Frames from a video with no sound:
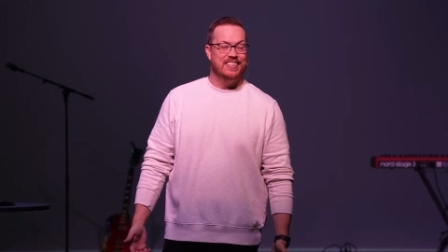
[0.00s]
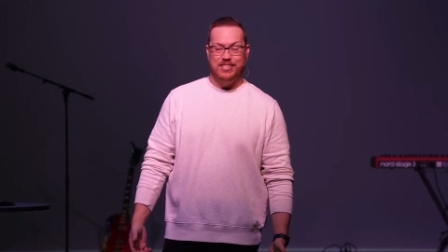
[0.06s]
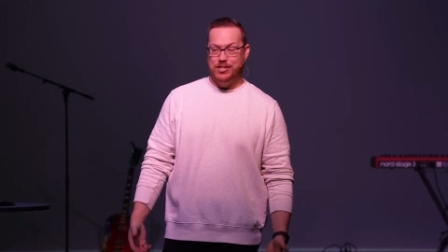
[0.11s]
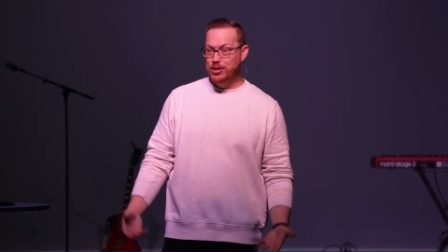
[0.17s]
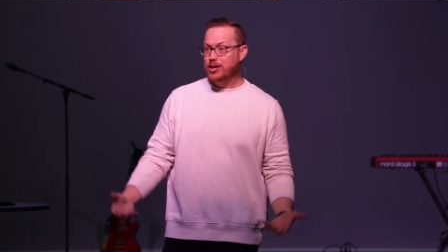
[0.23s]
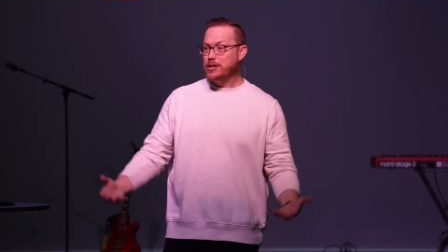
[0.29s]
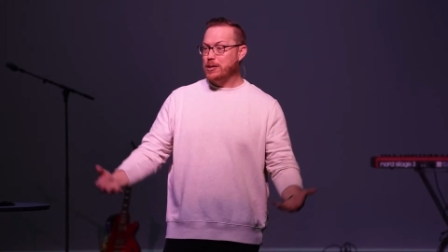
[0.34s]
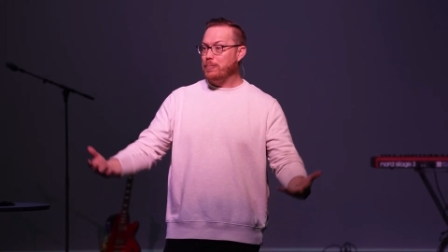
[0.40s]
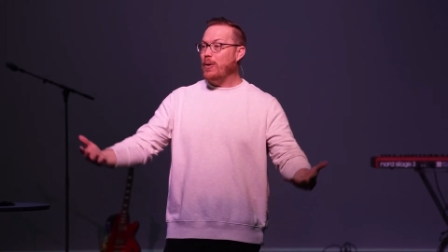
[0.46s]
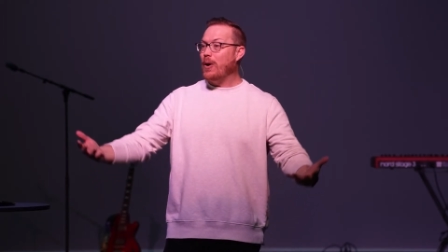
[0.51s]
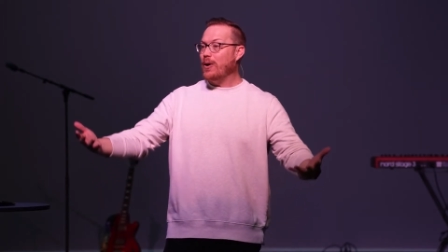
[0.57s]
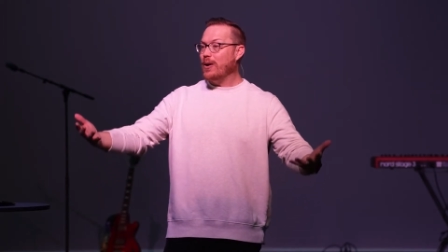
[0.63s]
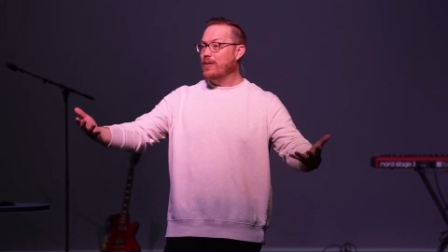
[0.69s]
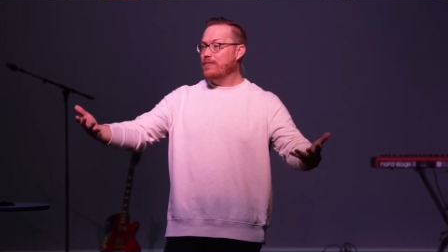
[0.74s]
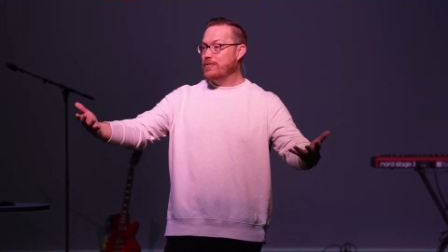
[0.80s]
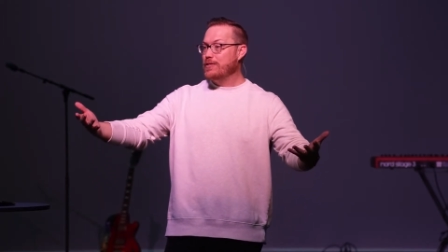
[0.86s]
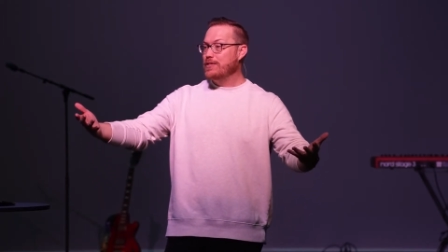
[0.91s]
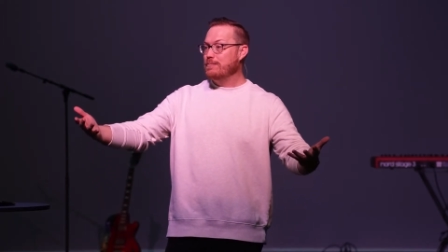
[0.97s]
Do you look the part
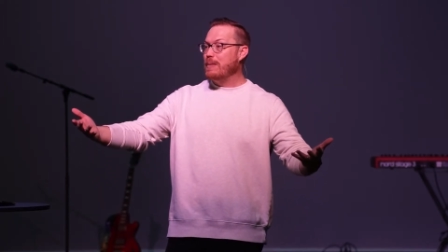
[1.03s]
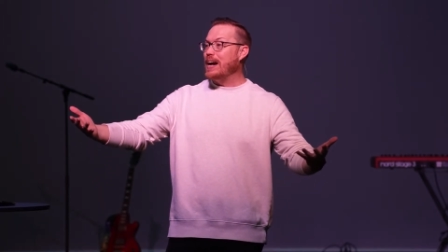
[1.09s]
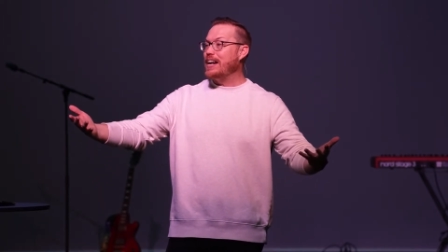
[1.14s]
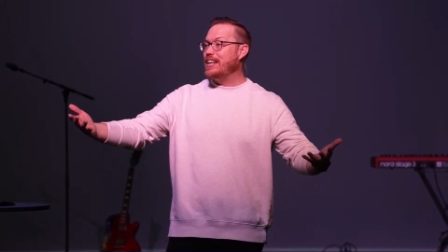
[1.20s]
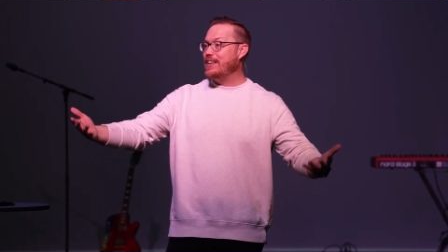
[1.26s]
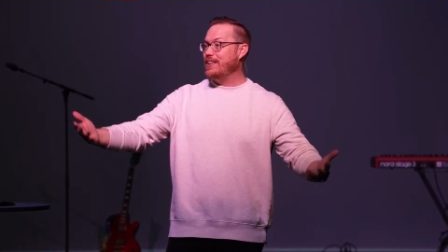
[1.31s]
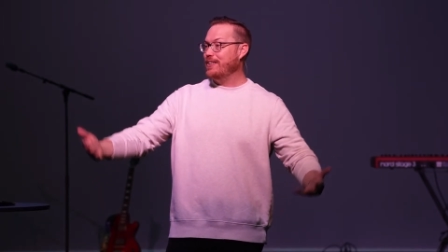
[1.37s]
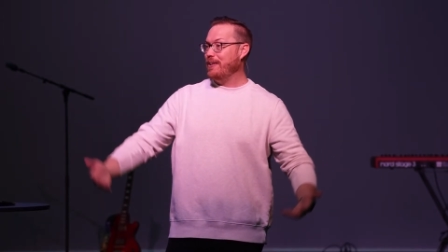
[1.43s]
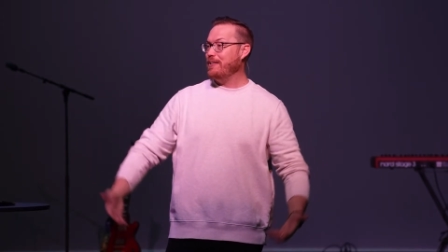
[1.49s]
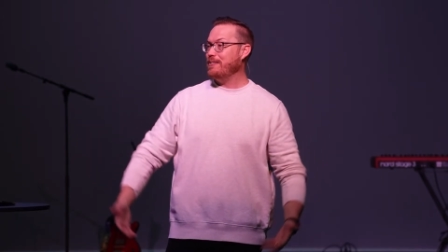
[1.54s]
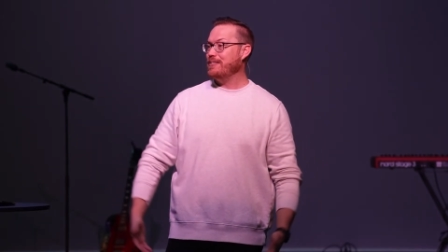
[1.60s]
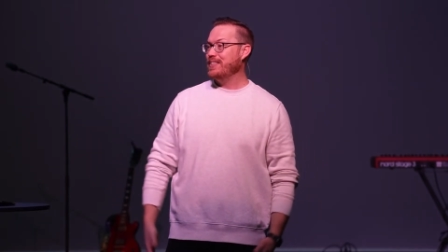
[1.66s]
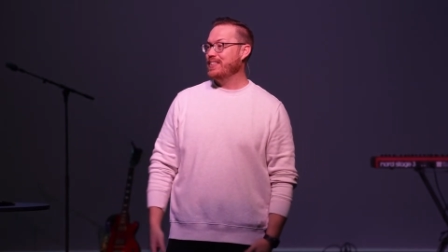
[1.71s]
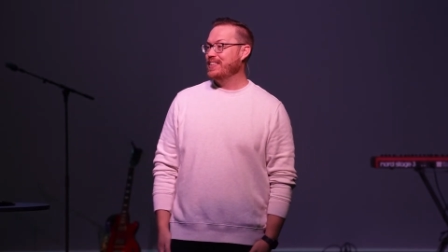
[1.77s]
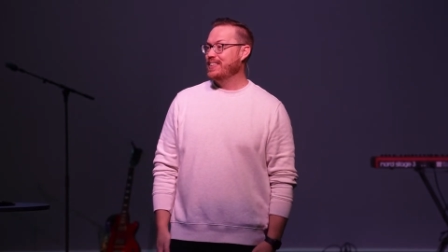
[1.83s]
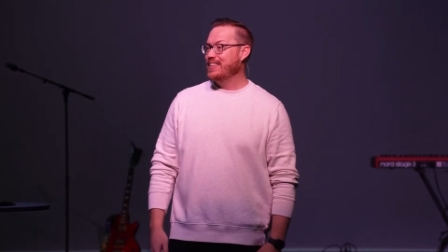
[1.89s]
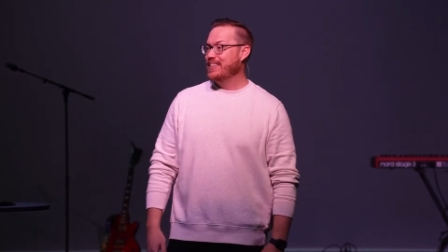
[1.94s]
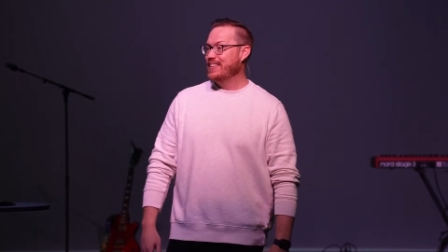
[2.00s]
of mighty hero?
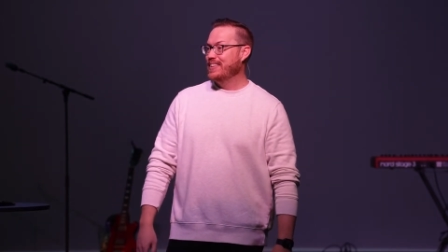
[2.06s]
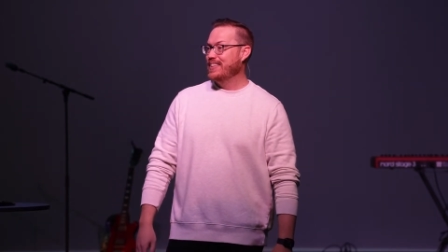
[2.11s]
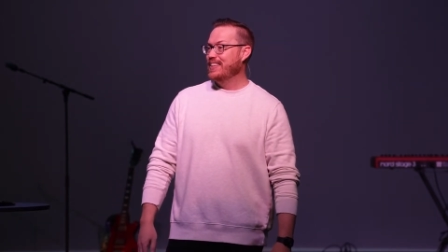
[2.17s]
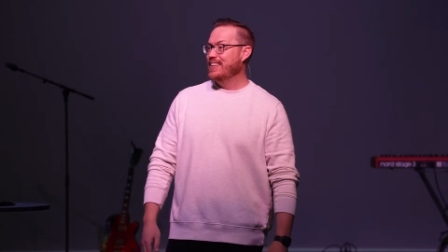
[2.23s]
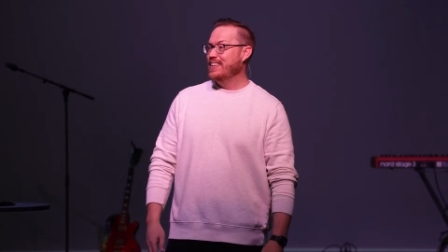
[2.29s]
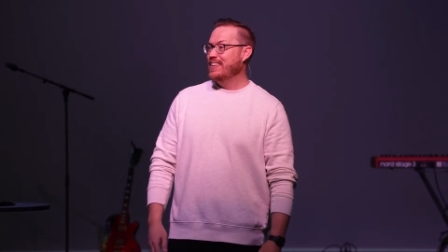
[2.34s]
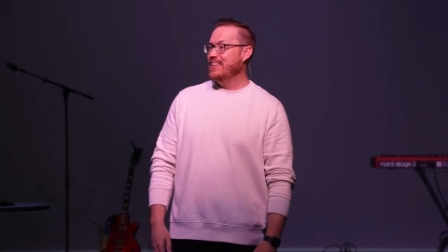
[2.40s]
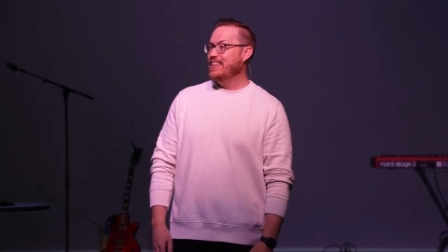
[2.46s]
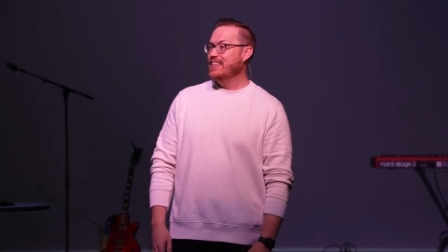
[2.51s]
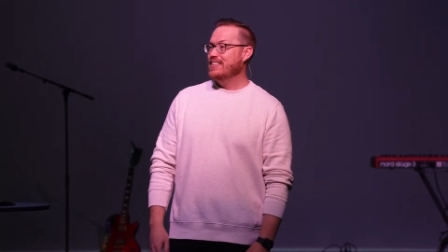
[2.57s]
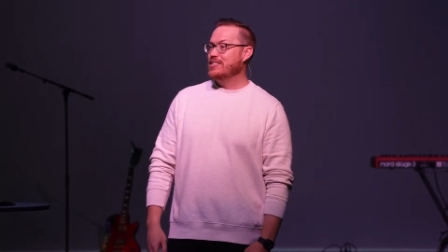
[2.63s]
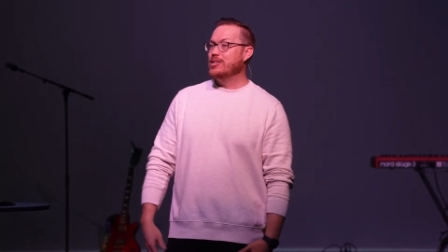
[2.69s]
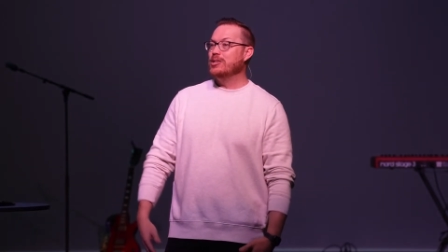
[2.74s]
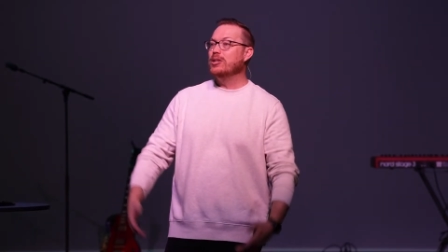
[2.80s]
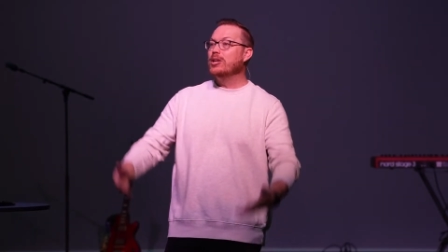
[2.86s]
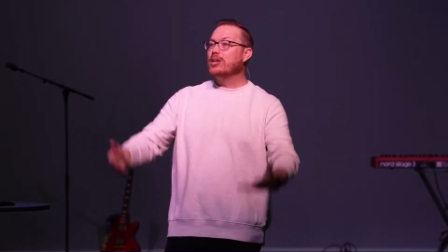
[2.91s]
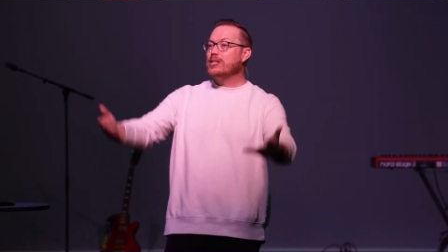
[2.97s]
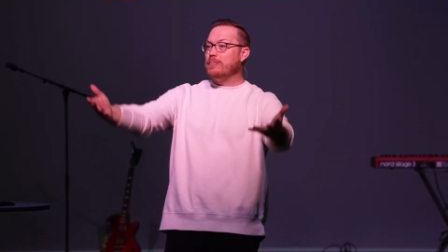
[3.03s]

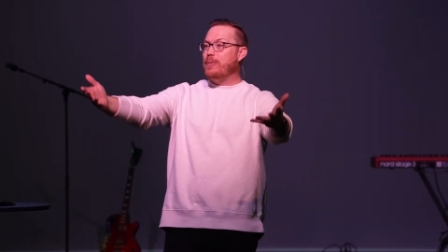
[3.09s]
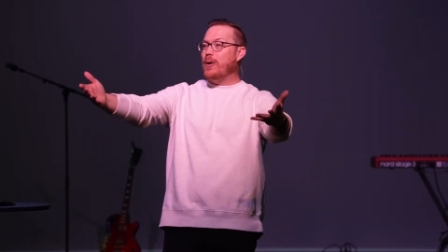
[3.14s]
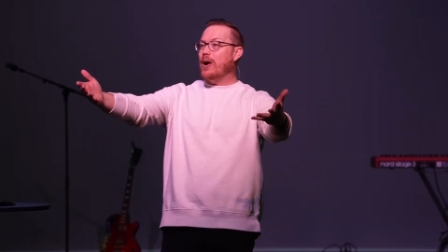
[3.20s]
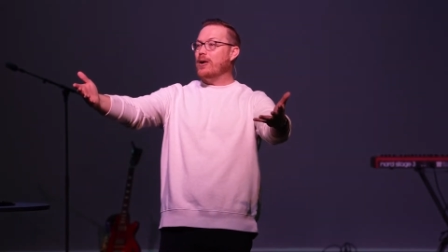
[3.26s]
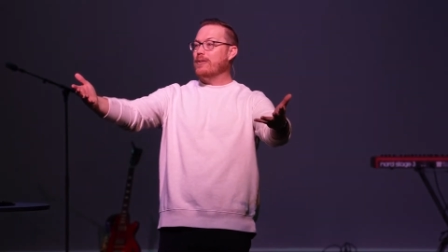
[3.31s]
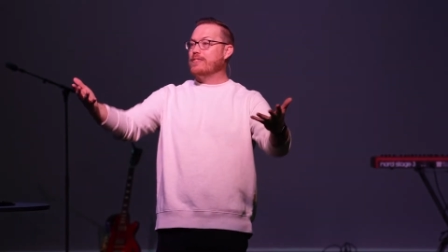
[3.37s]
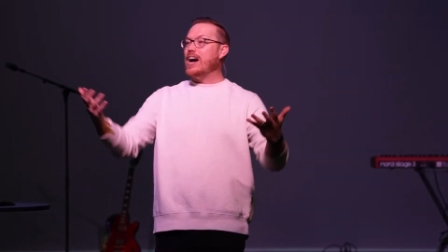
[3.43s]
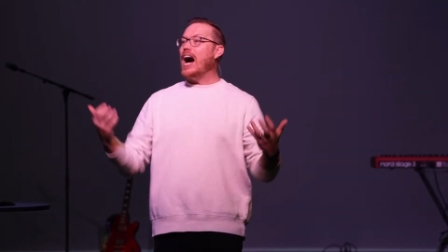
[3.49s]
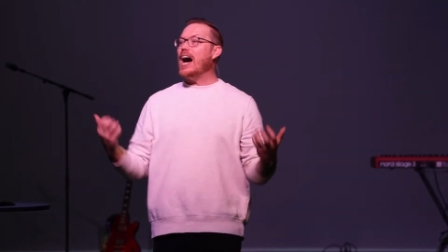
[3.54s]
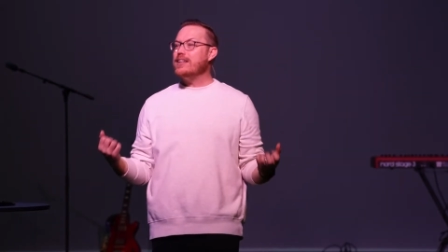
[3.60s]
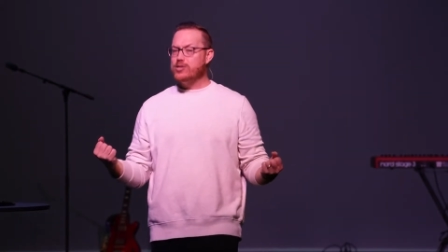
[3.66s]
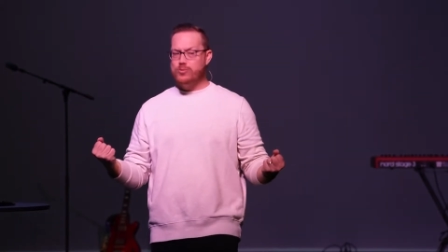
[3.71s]
Do you look the part of God